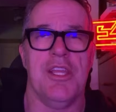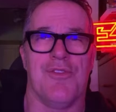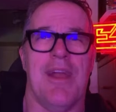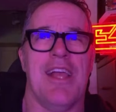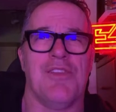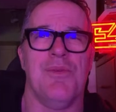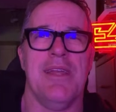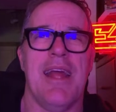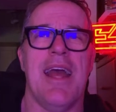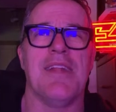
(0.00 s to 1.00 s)
cries
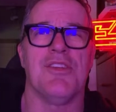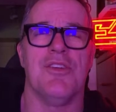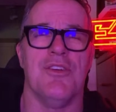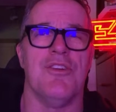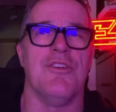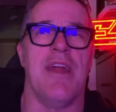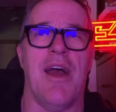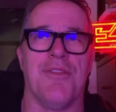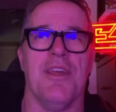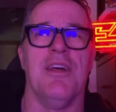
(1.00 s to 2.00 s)
when I turn
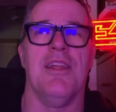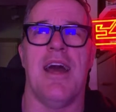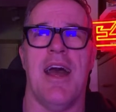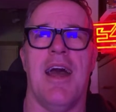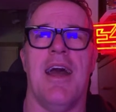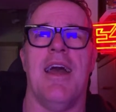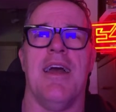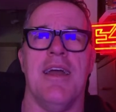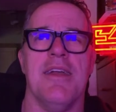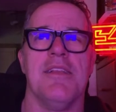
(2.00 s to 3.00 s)
out the
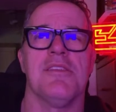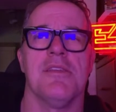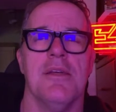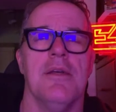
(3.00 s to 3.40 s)
lights.